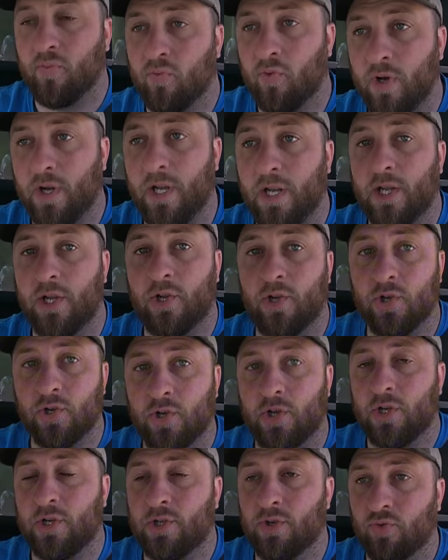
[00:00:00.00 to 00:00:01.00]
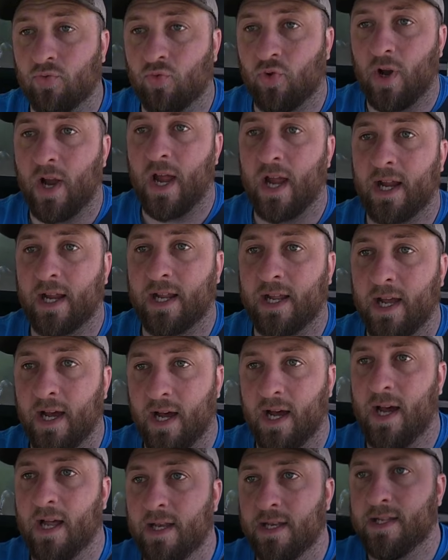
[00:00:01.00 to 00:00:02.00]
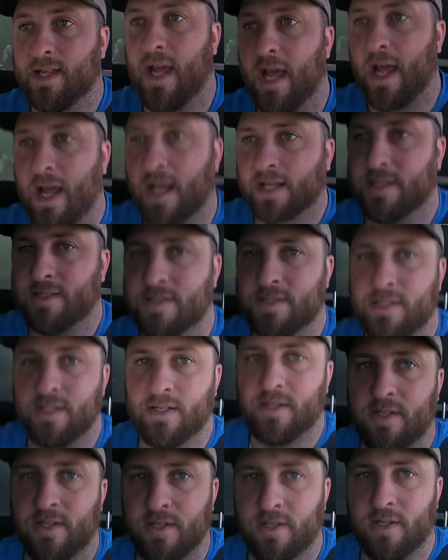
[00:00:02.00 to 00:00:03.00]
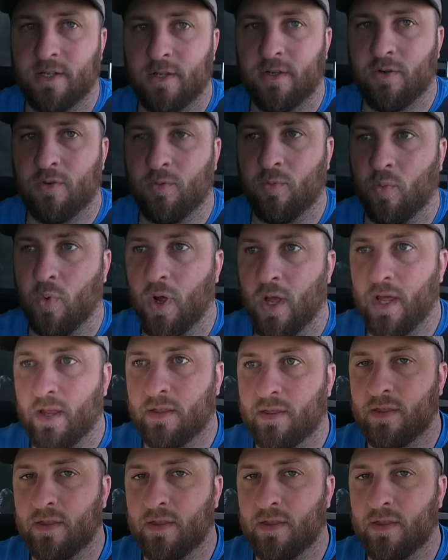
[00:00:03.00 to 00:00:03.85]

pretty good direct contacts with